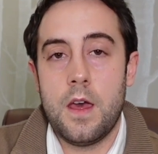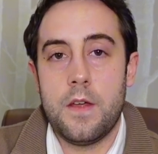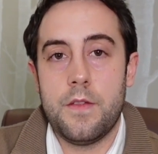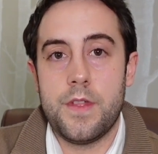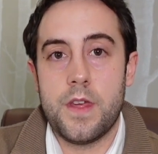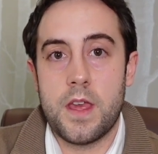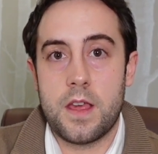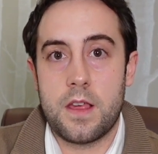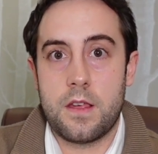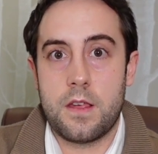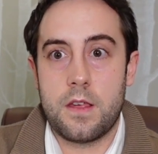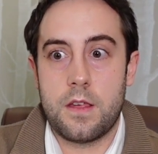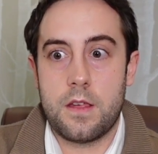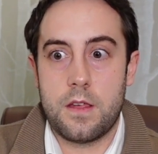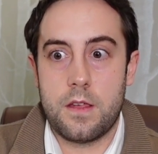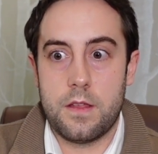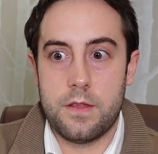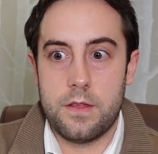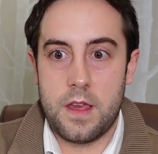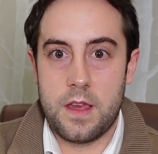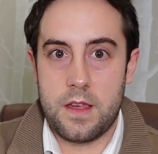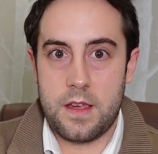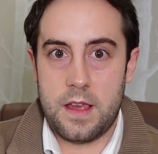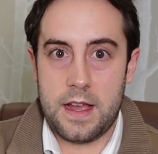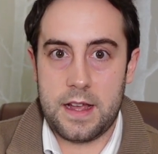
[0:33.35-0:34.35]

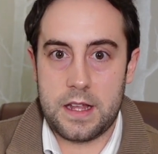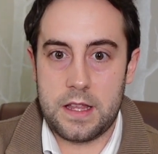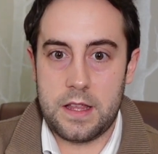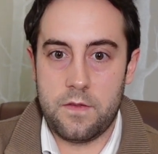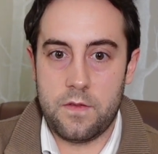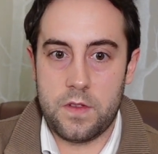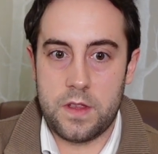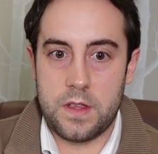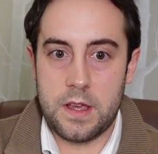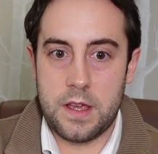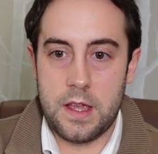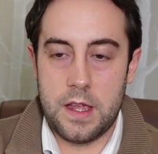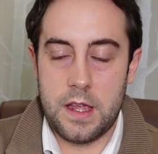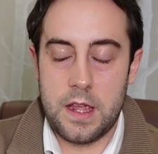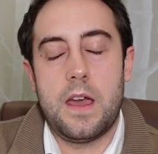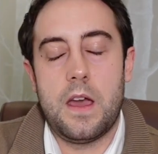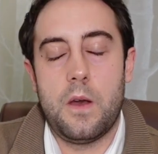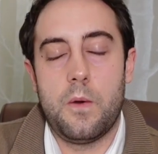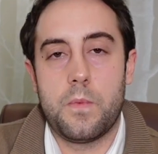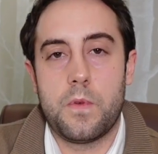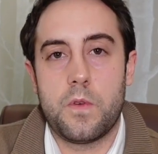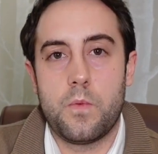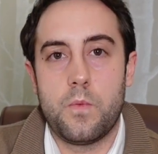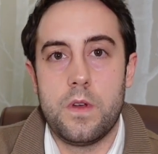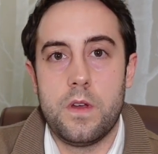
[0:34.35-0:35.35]
This activity
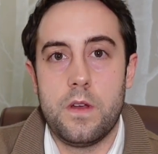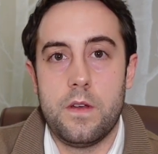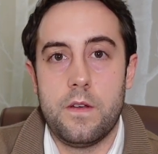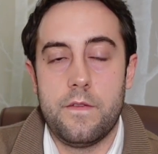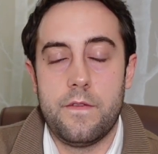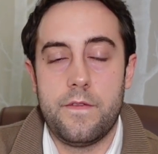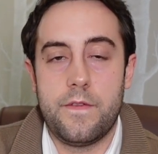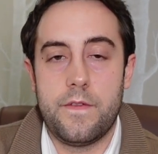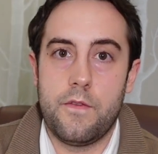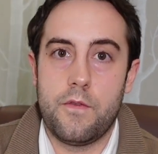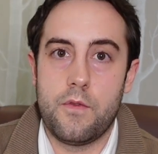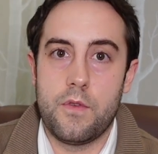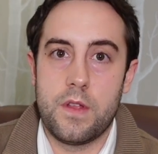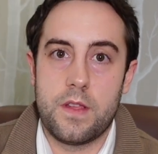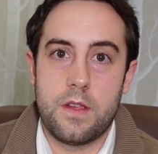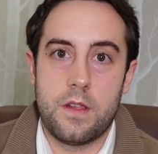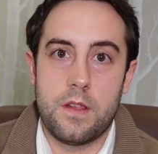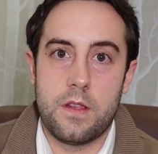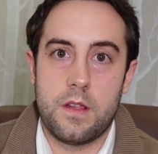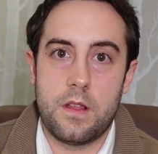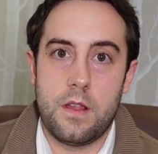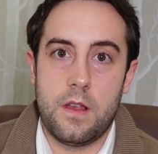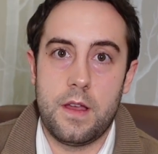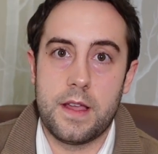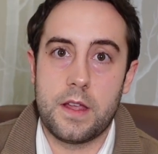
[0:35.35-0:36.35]
helps with, for
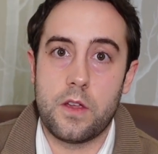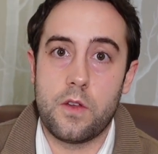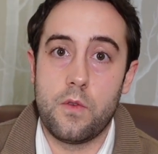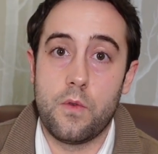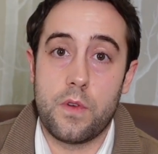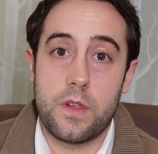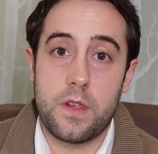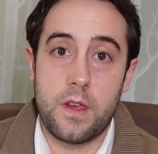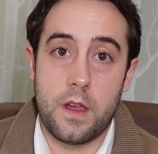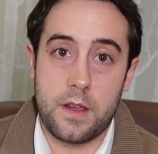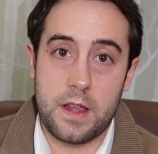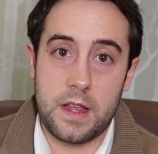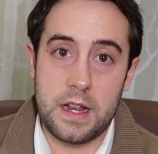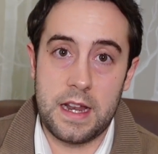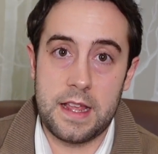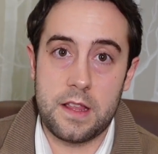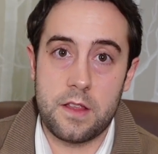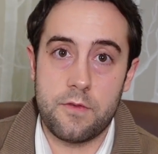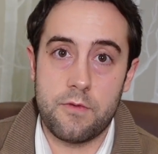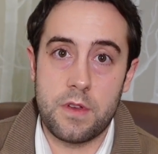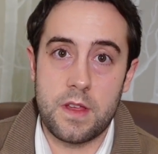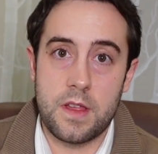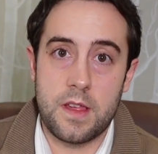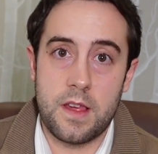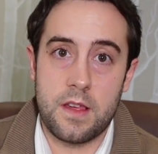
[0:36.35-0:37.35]
instance, like your
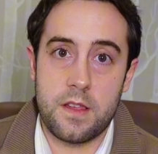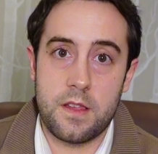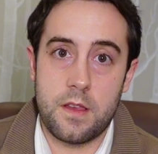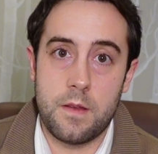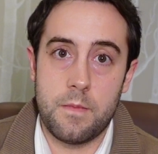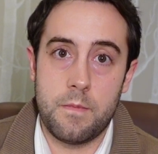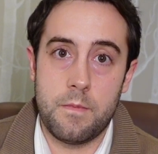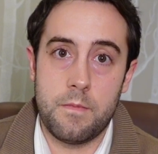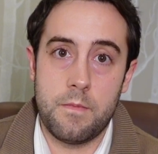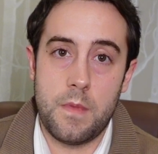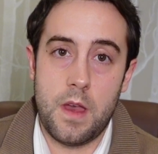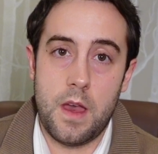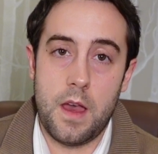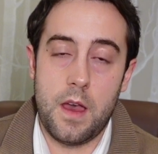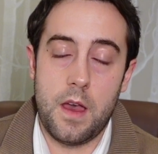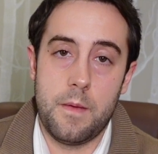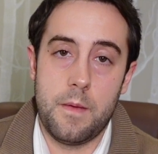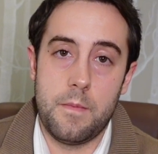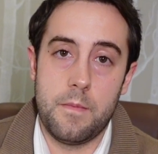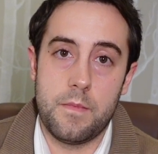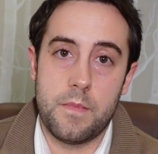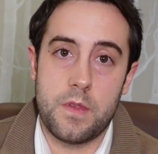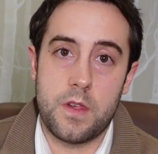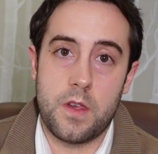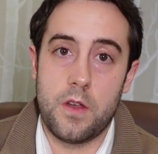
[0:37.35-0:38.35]
circulatory system,
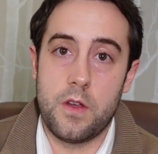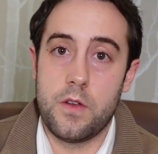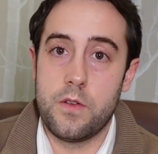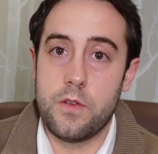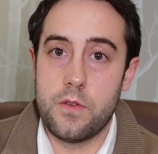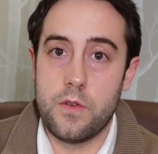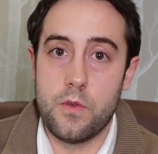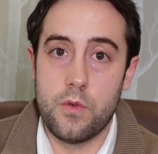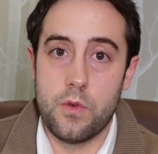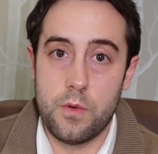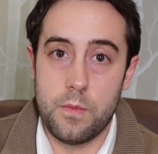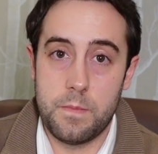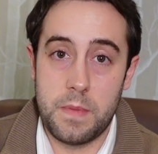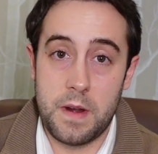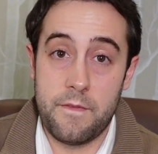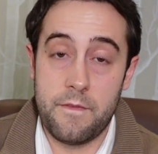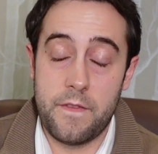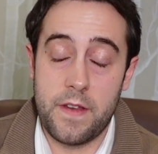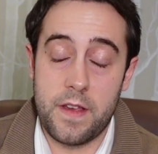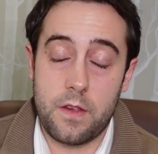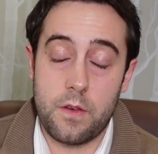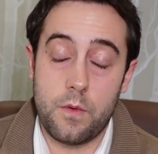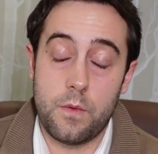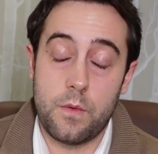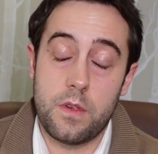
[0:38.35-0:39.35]
so your blood
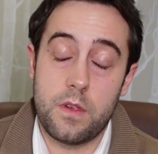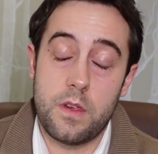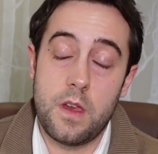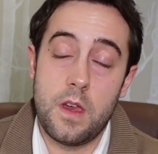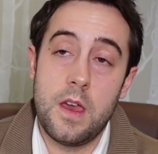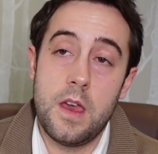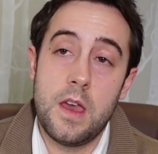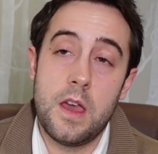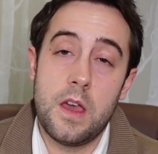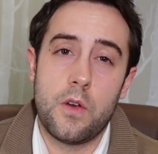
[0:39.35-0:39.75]
vessels.